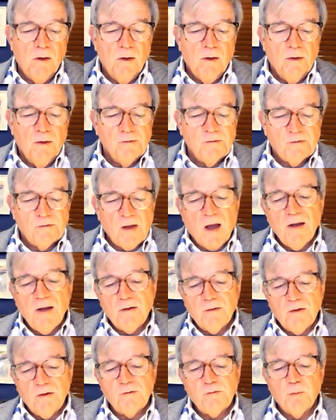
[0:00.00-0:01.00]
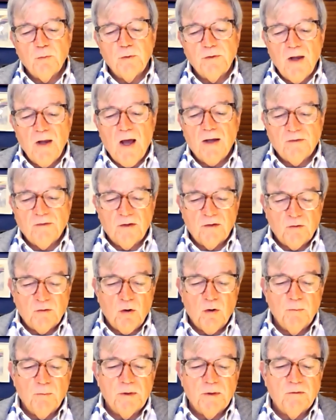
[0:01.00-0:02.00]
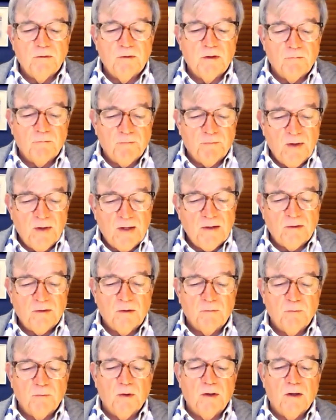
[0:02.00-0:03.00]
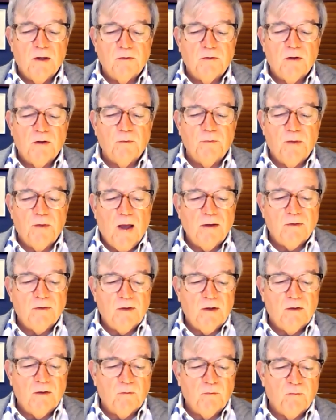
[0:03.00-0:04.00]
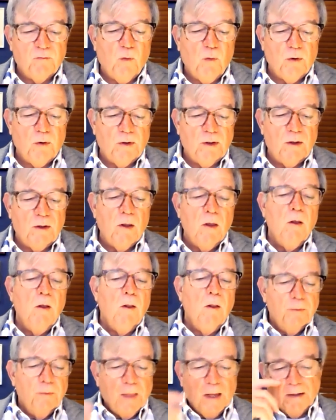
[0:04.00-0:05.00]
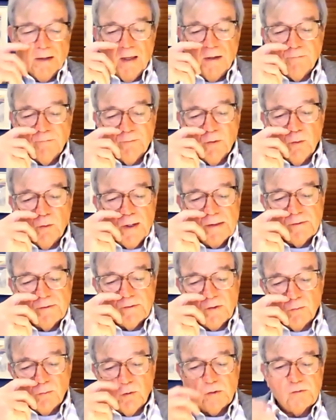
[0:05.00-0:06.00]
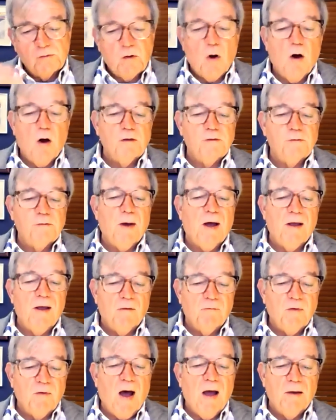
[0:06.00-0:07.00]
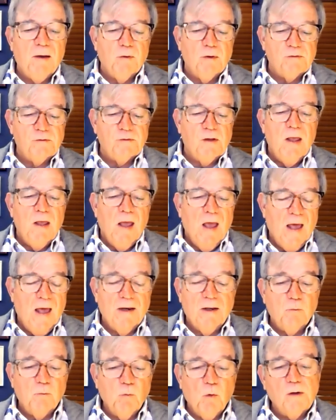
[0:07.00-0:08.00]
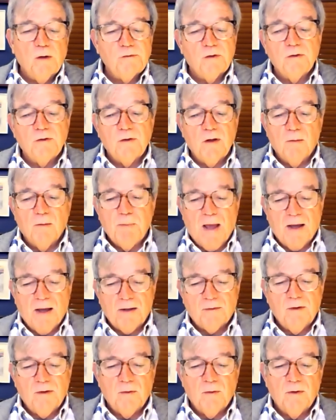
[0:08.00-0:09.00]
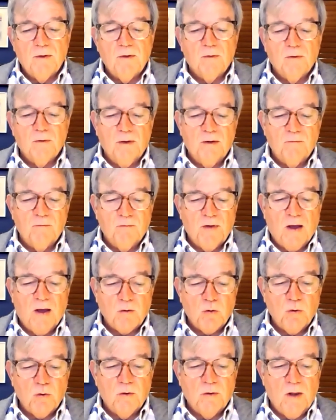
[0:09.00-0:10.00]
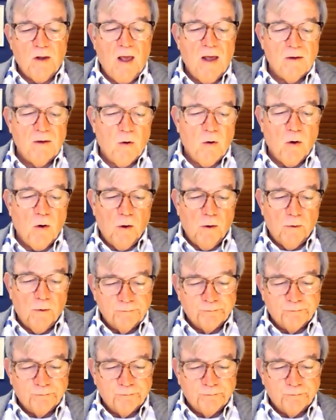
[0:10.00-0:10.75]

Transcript: Scientists would not determine definitively until nineteen forty that influenza was caused by a virus, and it wasn't a bacterial infection at all.